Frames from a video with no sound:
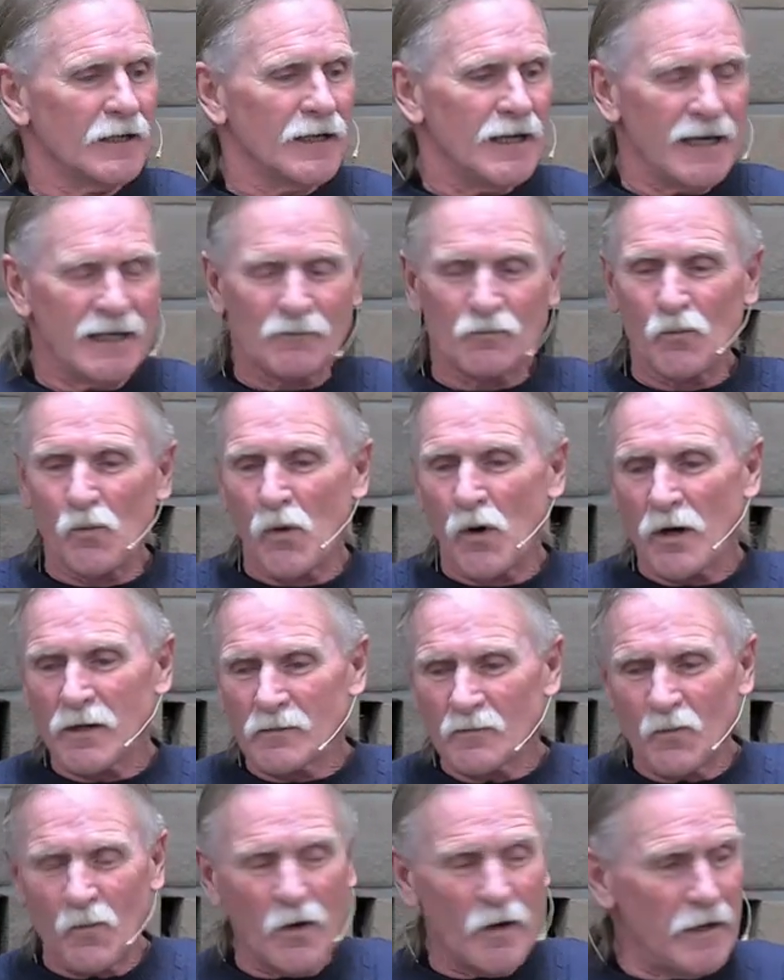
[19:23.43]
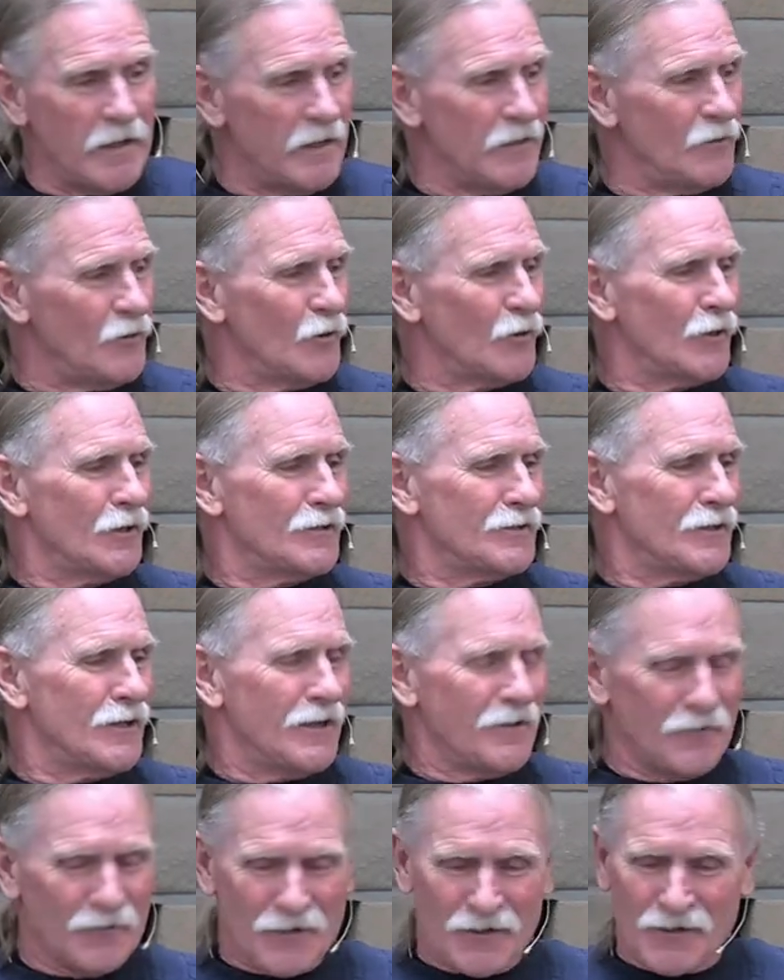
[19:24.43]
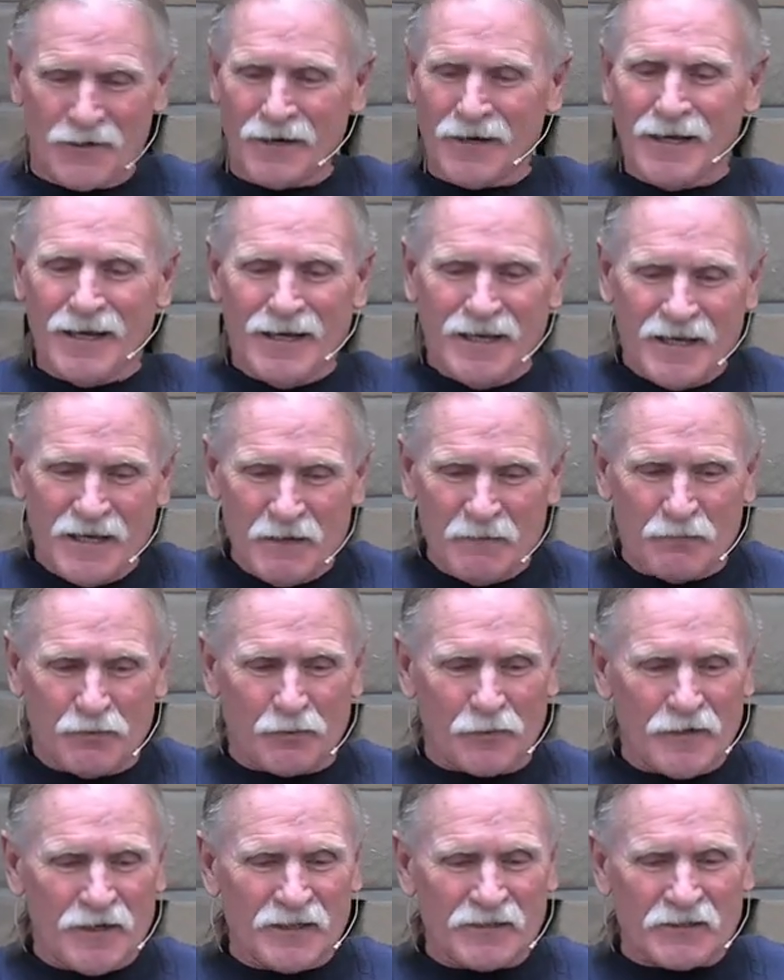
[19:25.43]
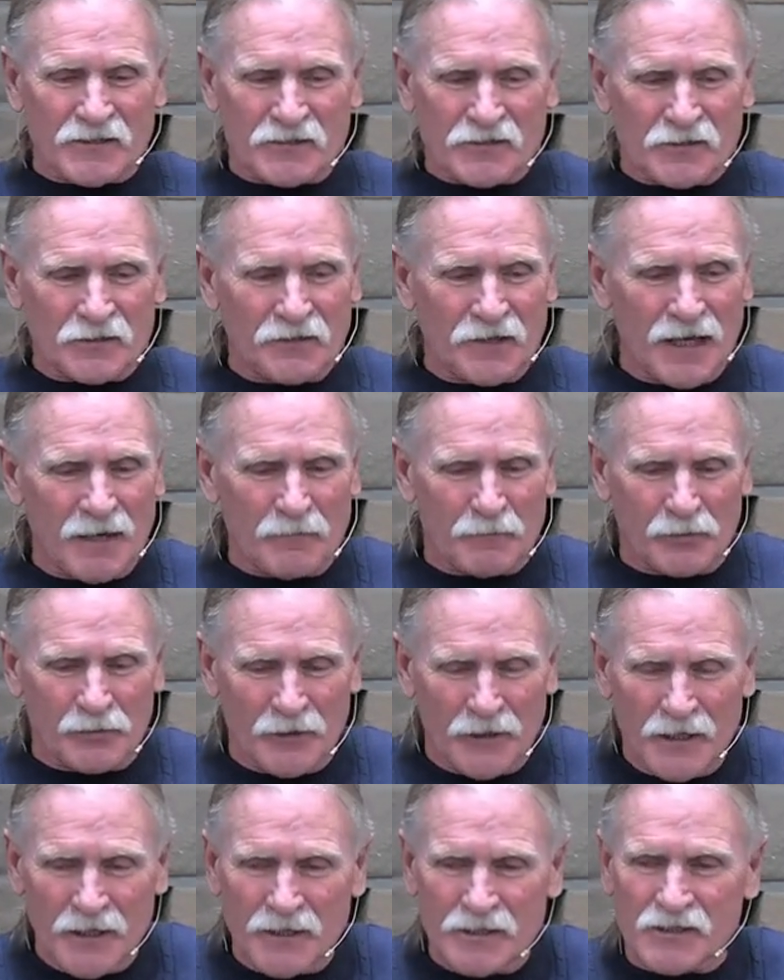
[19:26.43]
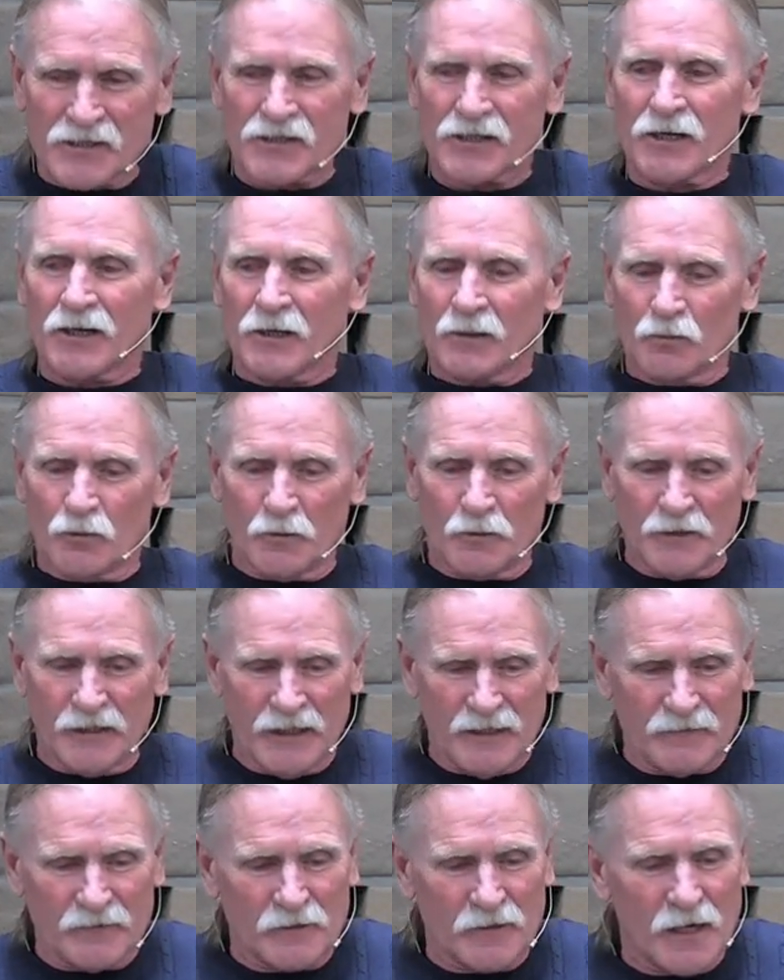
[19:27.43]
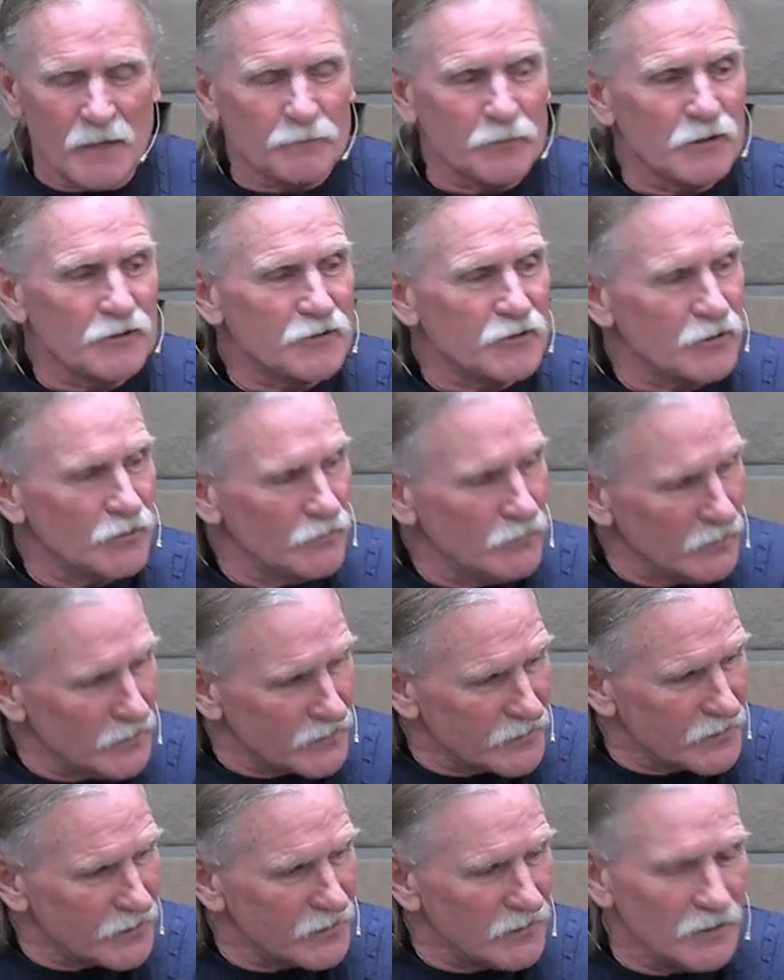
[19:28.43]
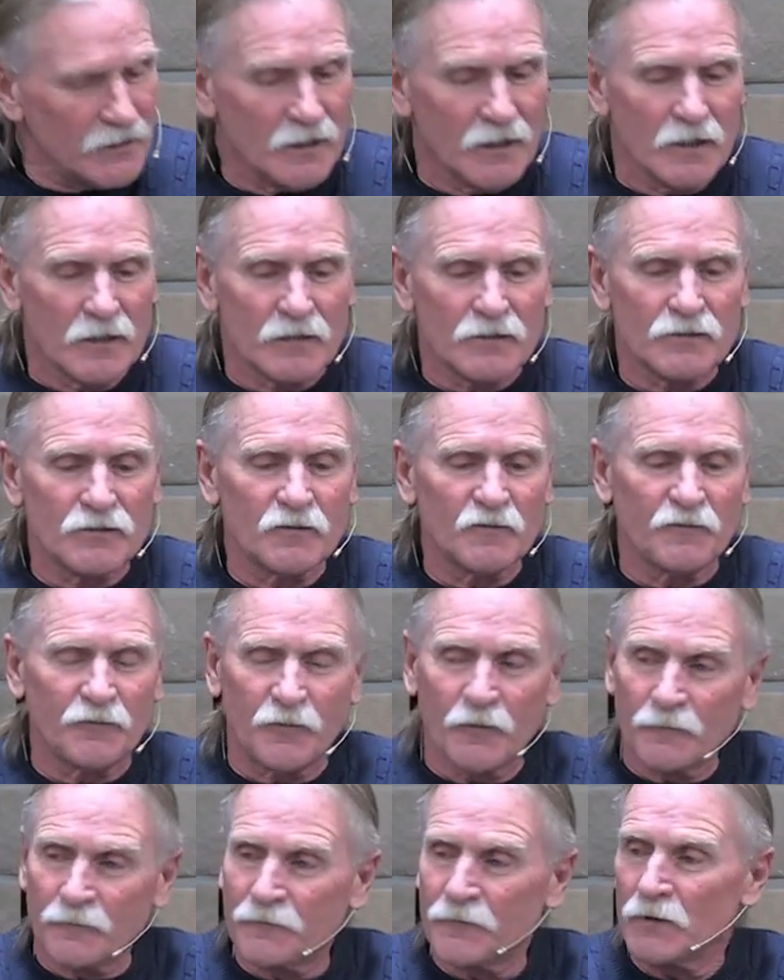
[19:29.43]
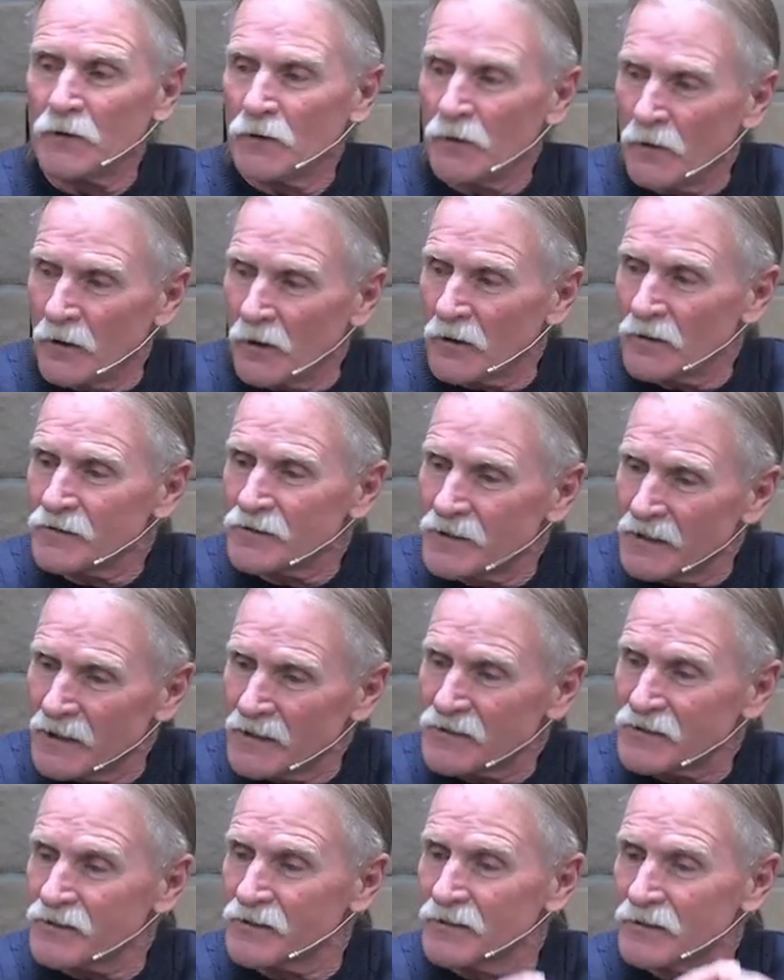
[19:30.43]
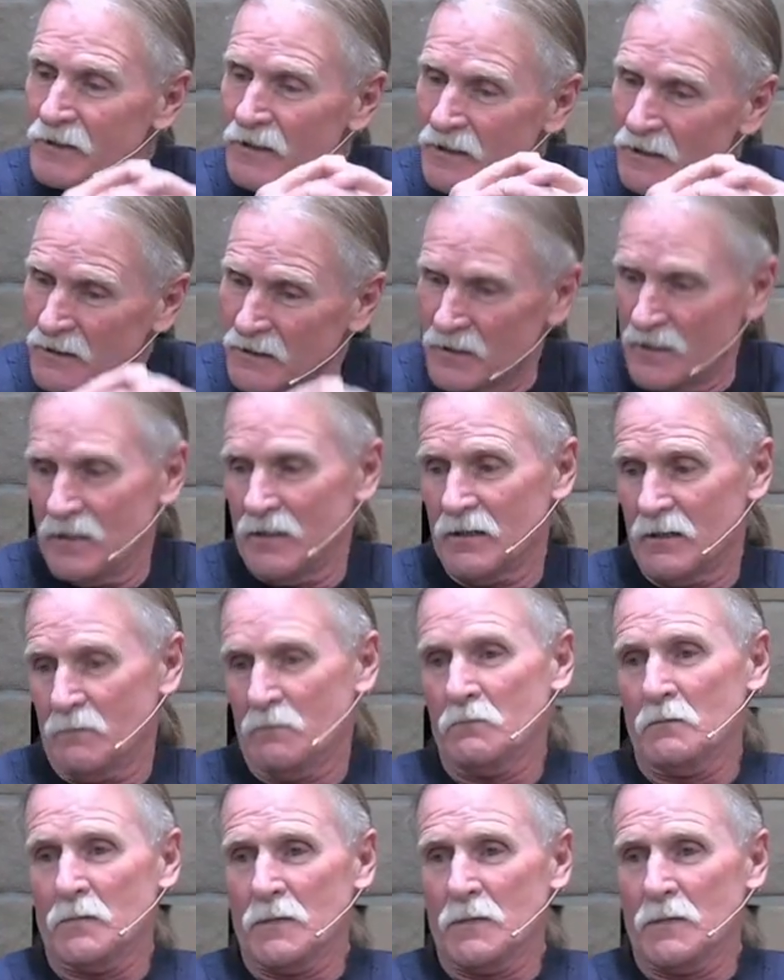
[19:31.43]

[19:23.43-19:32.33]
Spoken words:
And one way or another, he brings us to that place where we have an opportunity to fulfill our destiny in him.